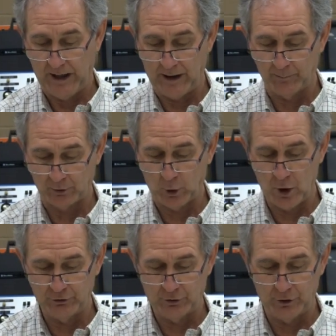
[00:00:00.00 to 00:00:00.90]
and
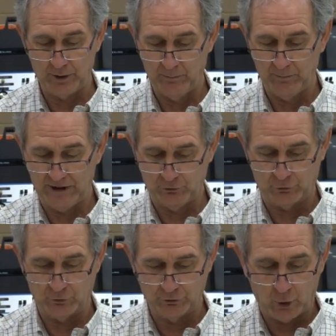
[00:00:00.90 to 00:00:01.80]
precautionary
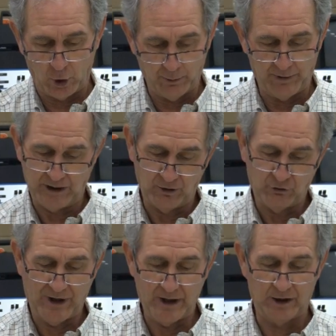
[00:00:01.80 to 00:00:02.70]
measures are being
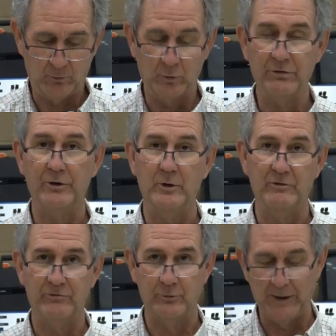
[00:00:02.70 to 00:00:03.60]
taken with their
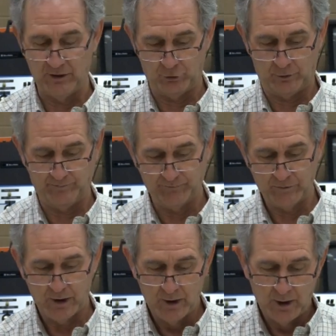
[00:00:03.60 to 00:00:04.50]
information.
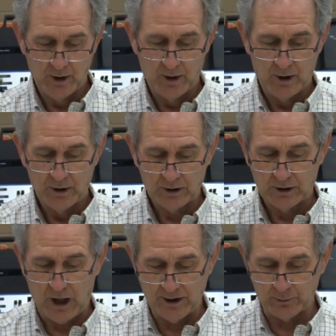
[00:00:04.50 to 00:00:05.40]

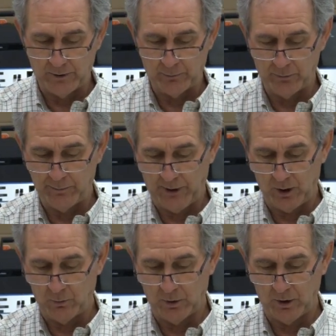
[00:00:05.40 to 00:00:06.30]
Concrete
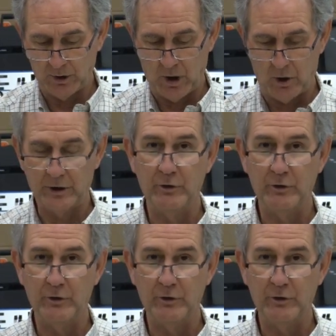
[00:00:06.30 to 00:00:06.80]
repair work along